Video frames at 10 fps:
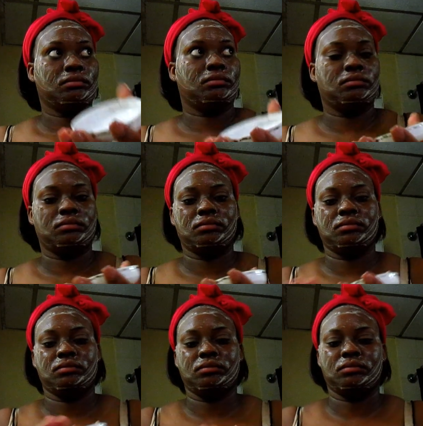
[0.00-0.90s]

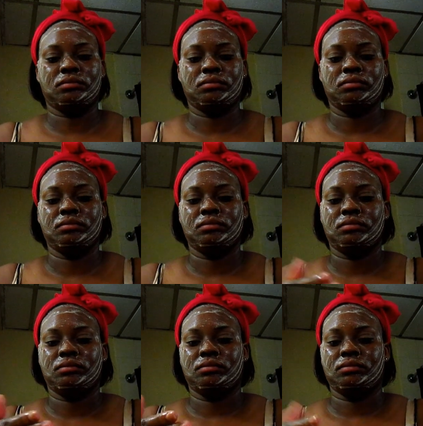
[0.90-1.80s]

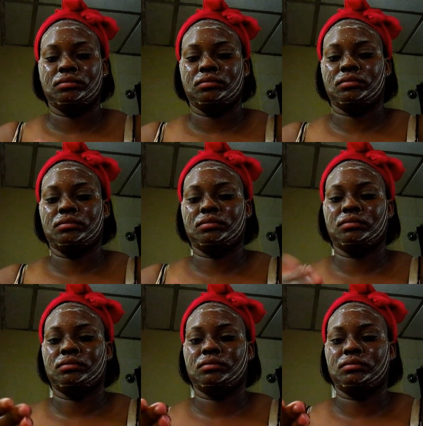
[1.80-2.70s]

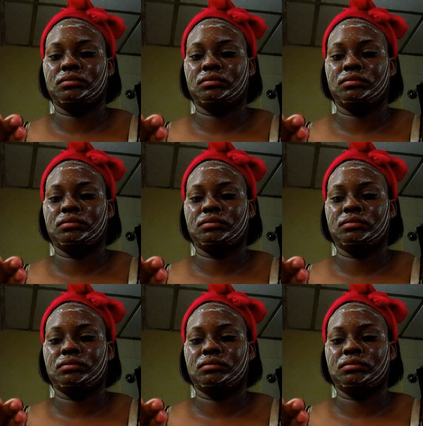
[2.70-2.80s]
Nothing is said.